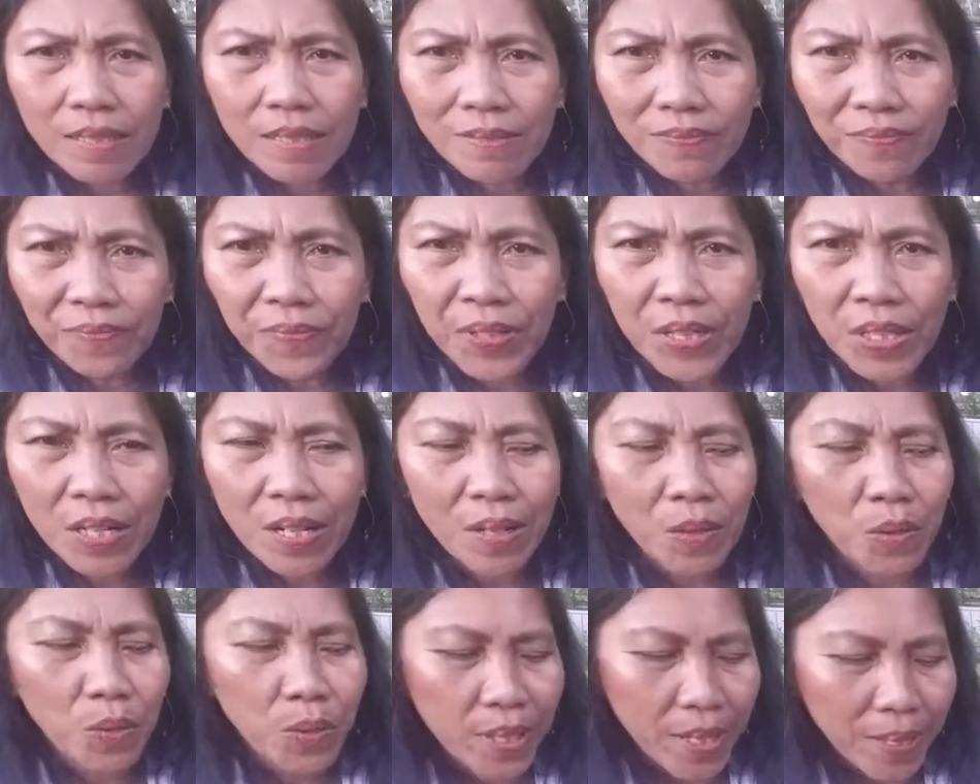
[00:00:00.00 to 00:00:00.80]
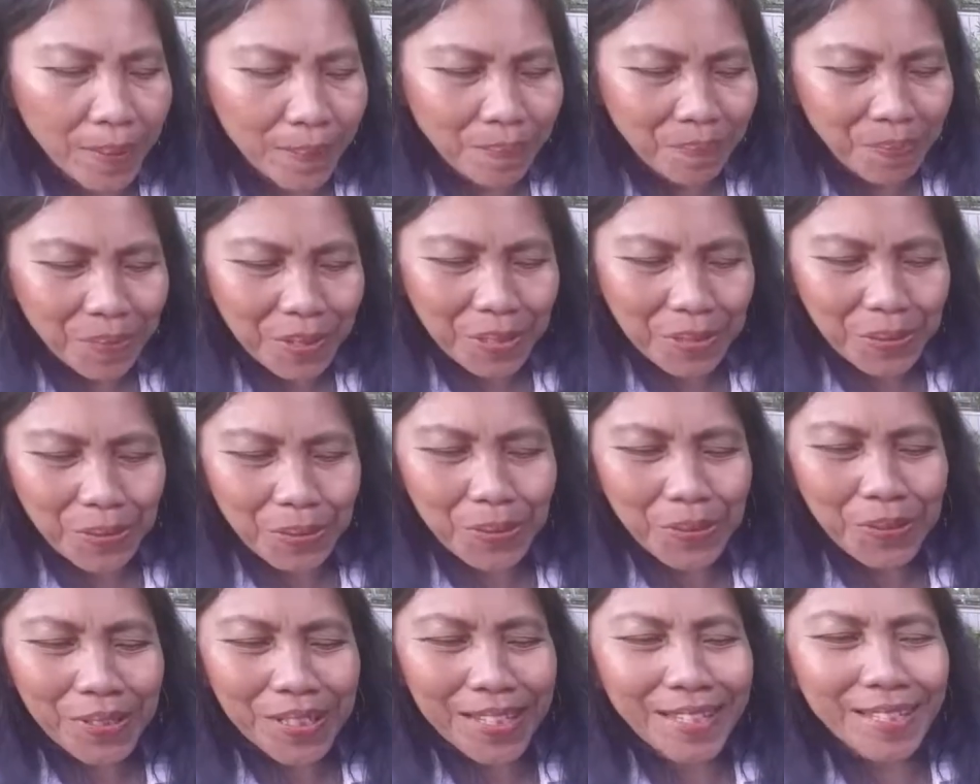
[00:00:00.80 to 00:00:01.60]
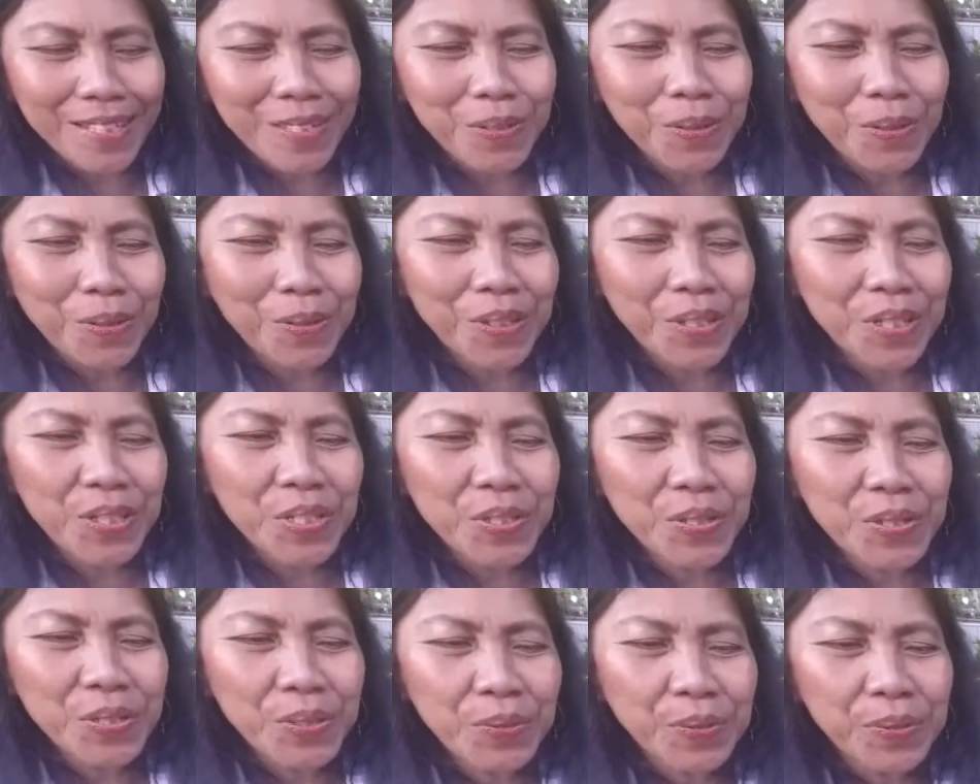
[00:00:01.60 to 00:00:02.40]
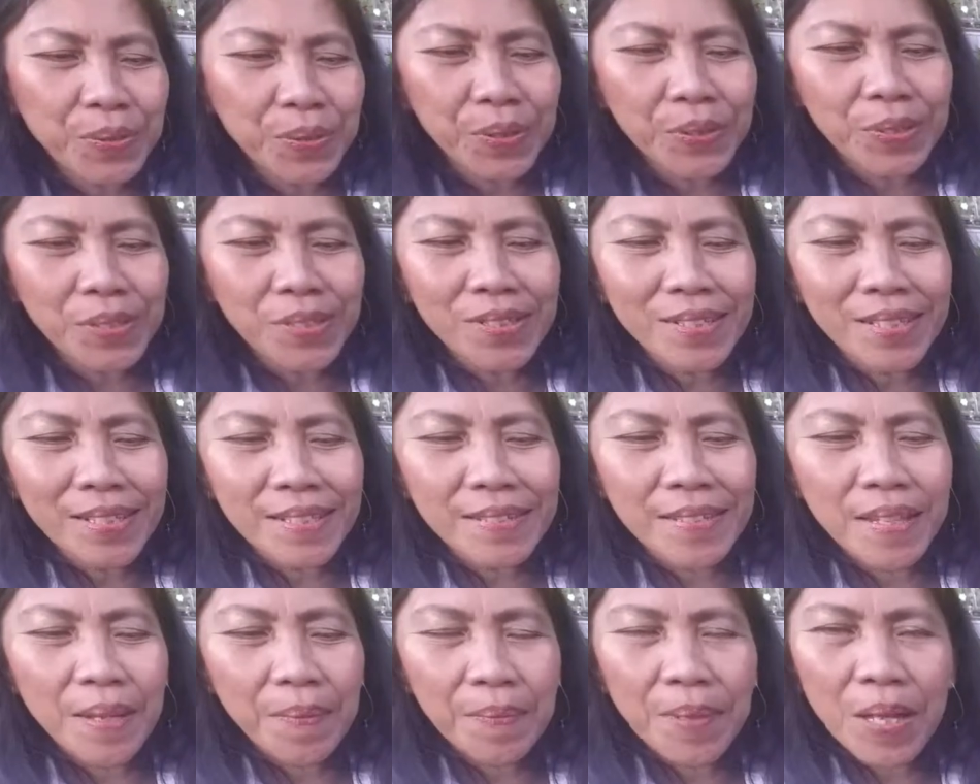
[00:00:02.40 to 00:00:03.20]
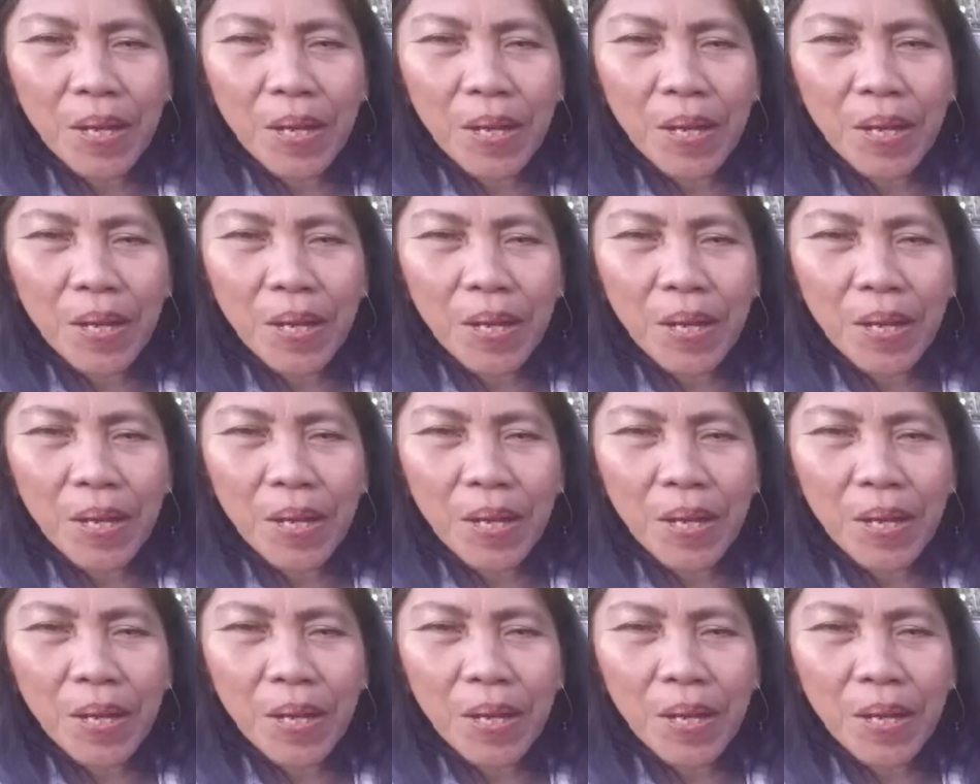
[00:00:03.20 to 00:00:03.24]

It's very annoying. So, okay, so here's the root system.